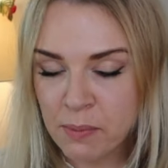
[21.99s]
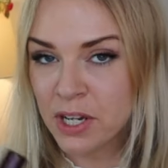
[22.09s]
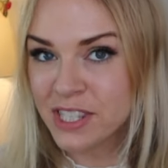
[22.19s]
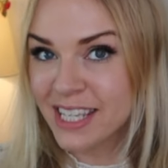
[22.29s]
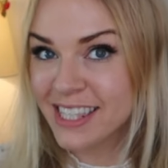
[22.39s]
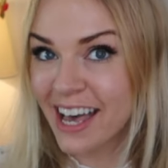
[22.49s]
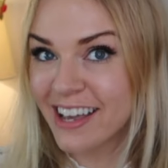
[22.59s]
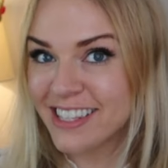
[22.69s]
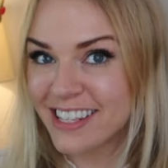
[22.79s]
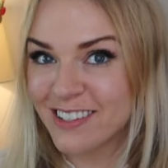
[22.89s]
But I was
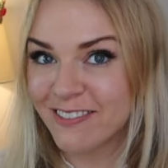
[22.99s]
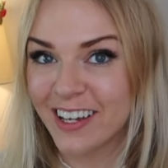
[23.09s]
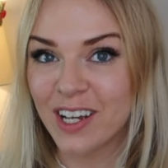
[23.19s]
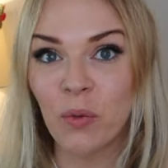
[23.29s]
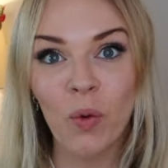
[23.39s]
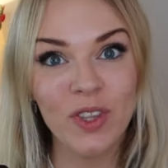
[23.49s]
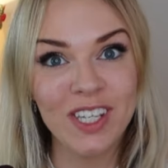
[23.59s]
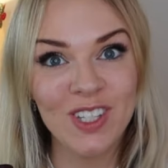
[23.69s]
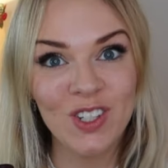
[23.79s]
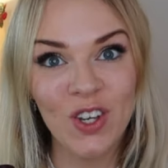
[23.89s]
excited to find out what
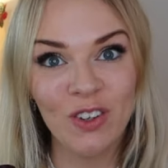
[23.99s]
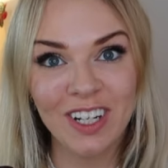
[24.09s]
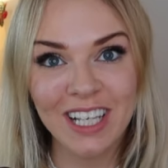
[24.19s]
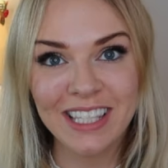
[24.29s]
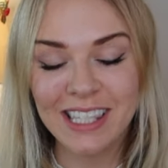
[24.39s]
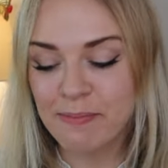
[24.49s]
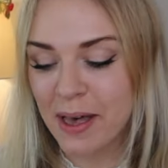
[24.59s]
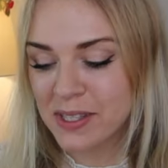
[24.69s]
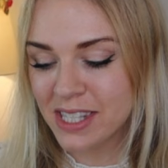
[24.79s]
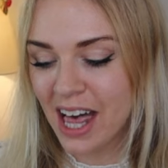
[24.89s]
this new release
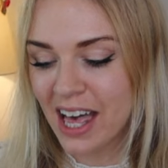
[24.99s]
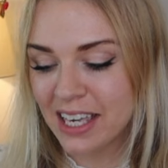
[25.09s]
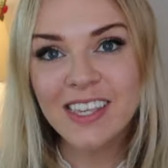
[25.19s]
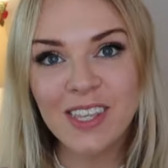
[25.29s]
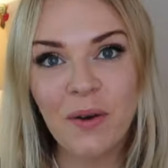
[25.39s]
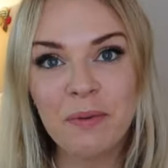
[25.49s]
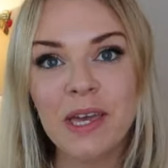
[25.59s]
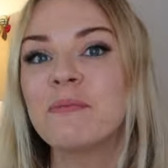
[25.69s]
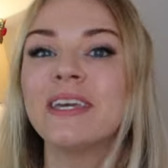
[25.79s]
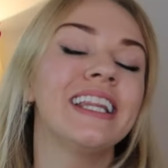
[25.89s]
smells like. So I'm
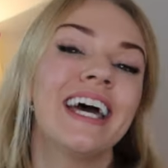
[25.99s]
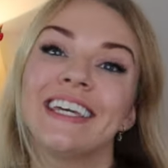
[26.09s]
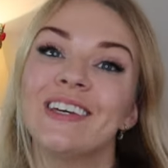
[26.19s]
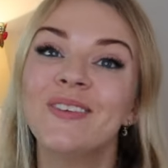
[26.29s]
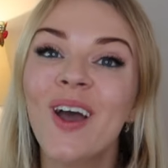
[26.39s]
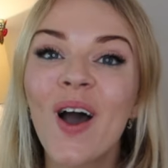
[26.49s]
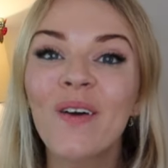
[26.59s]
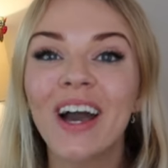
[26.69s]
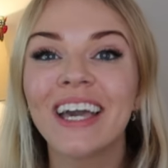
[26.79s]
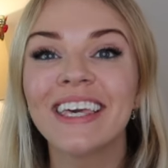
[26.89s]
gonna be letting you
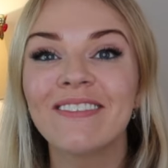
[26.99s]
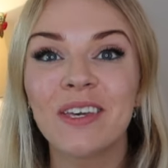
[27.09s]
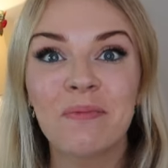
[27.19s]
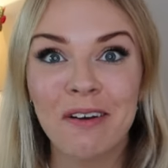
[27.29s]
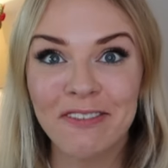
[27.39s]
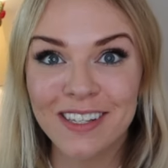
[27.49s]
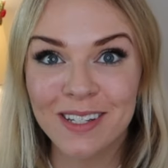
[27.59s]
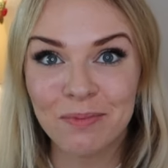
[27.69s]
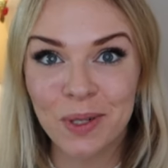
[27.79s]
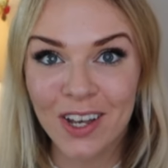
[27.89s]
know and giving you my
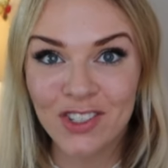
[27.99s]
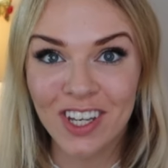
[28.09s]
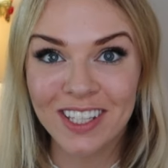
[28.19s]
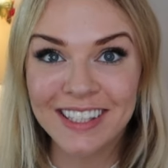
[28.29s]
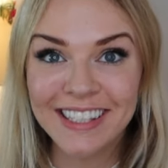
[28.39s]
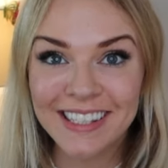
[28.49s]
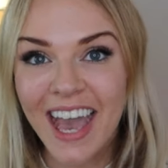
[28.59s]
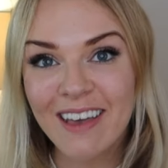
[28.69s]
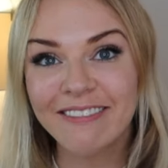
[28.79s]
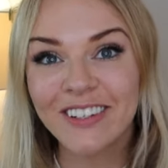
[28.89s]
first impressions.
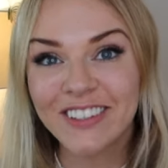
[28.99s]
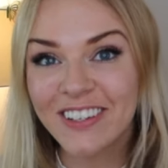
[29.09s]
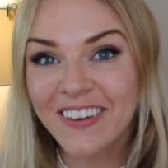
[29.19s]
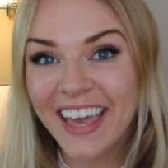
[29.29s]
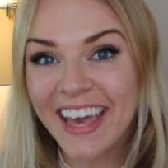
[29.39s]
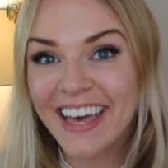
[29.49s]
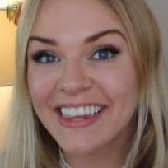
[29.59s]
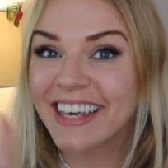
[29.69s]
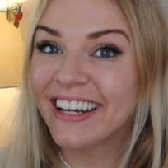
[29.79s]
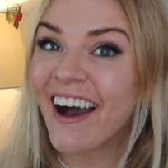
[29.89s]
If you're new here,
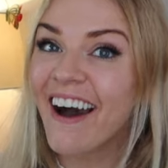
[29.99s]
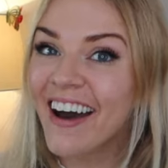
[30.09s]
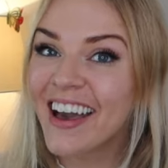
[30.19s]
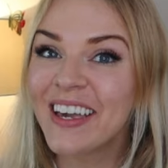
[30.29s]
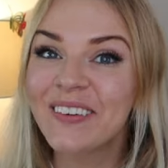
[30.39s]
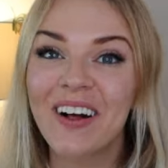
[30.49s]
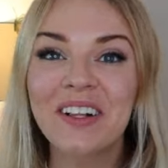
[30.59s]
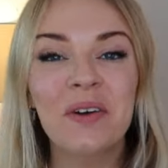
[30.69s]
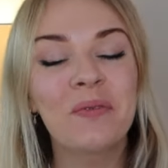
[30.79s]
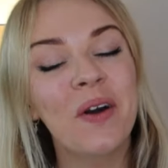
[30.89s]
then hi,
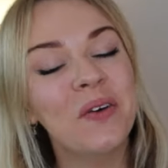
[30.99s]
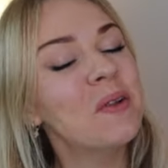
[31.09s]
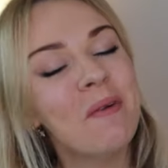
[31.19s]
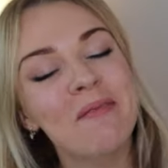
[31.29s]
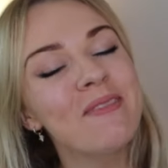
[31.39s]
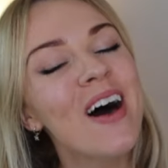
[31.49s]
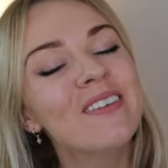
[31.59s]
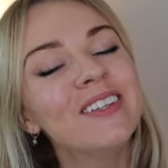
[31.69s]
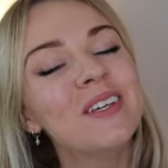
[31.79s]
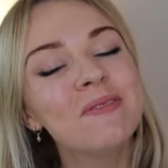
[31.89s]
welcome. We're all about
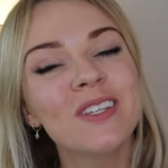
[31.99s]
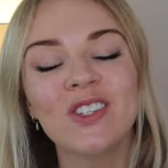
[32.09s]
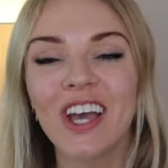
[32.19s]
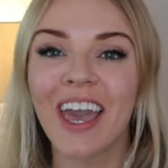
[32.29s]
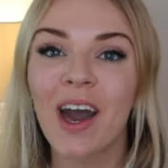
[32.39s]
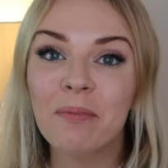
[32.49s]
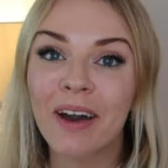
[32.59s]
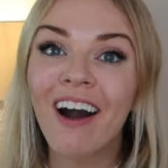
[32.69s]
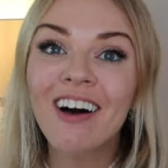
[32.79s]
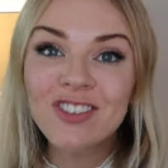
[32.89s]
perfumes, so check out
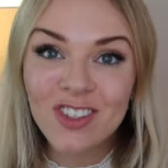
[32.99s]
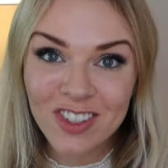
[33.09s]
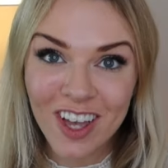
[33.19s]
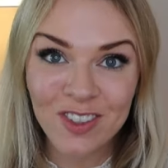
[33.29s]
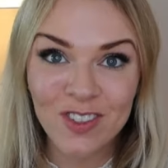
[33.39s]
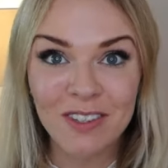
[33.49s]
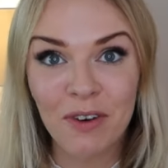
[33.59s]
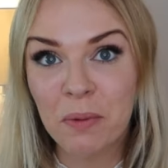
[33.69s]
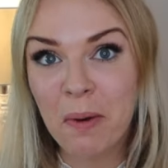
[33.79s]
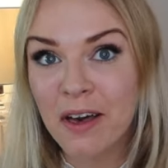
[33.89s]
my hundreds and hundreds of
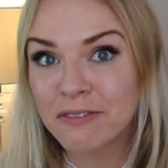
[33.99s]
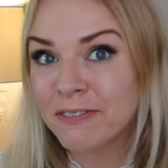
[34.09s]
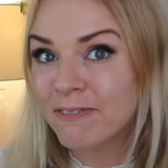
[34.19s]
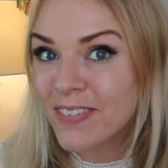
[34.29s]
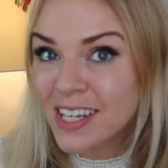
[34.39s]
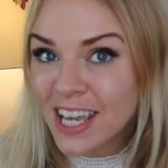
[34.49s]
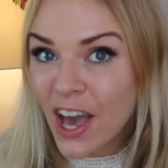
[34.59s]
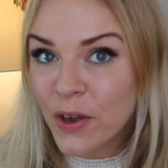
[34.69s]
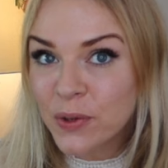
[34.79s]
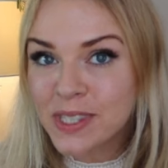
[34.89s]
other perfume
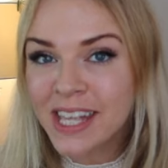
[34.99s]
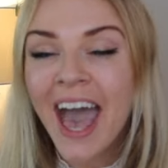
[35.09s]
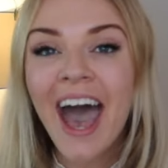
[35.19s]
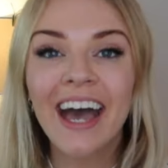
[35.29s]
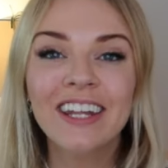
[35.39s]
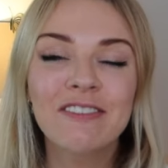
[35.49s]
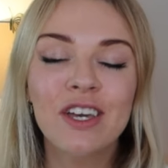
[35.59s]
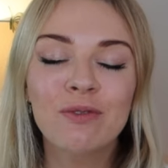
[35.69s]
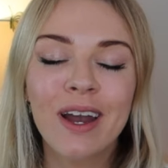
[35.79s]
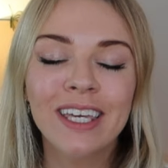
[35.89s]
videos. And if
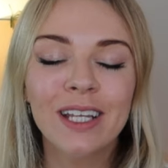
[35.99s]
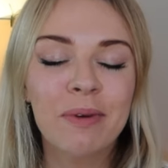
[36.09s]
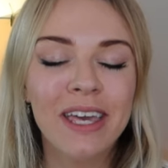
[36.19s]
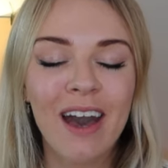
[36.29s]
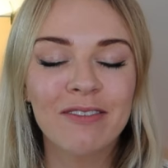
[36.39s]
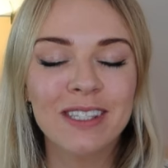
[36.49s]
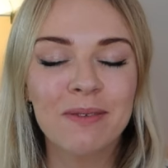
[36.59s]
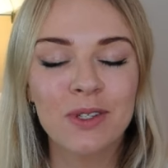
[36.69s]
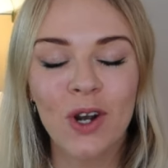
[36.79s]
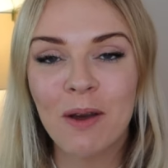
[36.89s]
you're a regular but you haven't
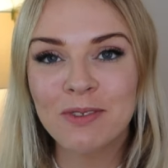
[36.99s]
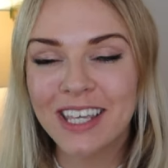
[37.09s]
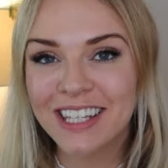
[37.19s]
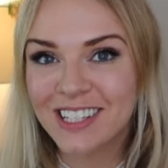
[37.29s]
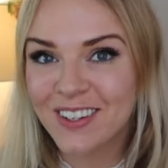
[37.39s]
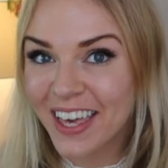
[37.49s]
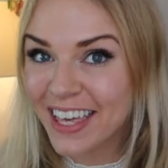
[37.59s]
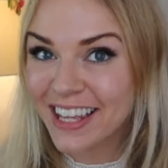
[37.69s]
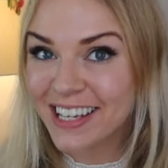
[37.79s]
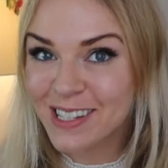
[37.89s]
subscribed yet, then do
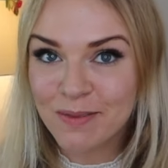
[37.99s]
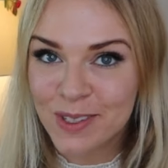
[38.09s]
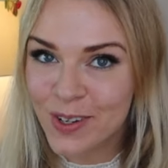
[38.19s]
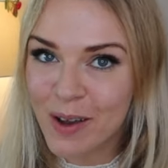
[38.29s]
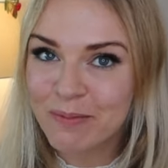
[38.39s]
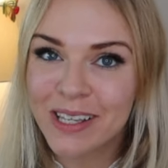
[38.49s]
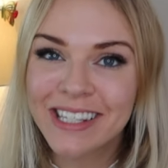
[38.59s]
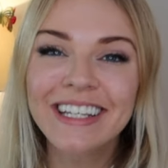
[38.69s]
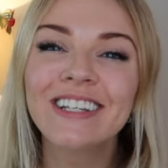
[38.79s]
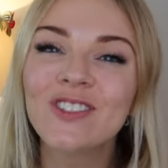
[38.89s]
hit that subscribe
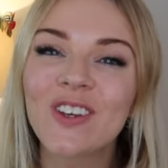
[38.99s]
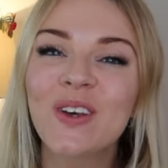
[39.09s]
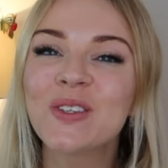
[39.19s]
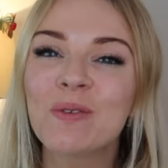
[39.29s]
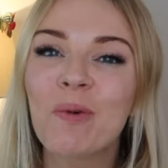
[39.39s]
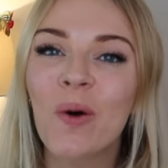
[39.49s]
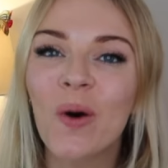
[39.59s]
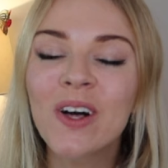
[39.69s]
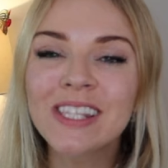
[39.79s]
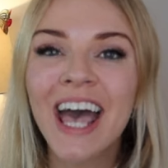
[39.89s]
button and show your
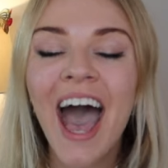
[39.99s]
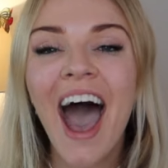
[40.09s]
support.